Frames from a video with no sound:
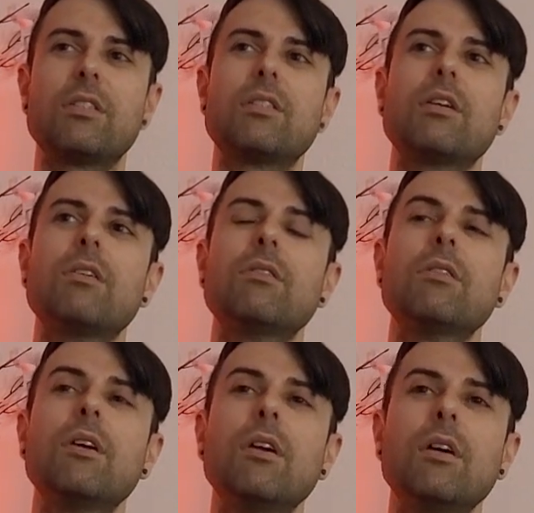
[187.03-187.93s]
So
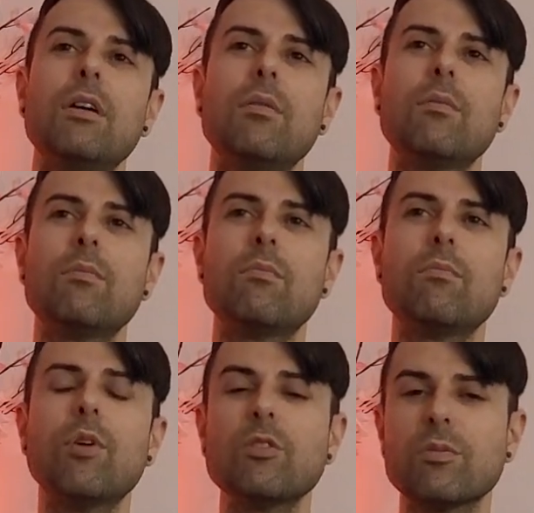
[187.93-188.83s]

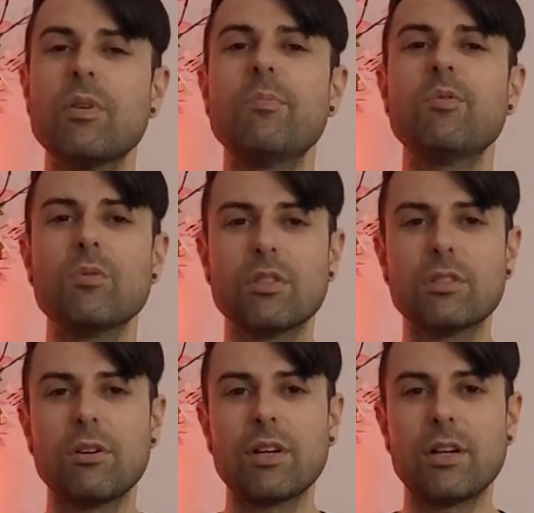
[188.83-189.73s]
most people will
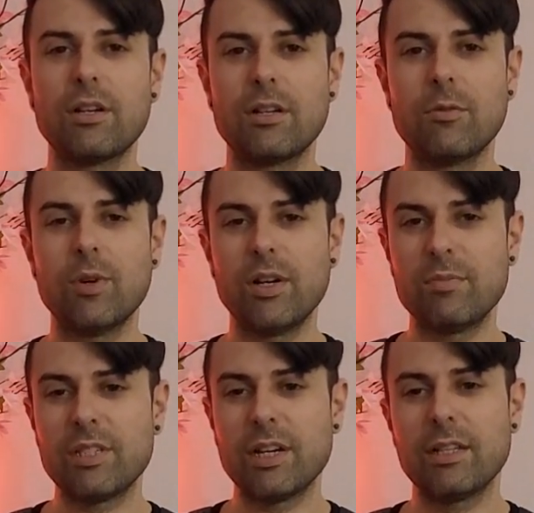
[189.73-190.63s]
start out on a
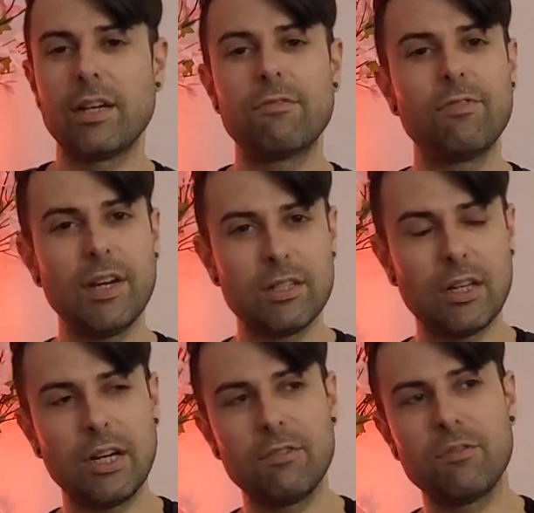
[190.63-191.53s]
website like FetLife.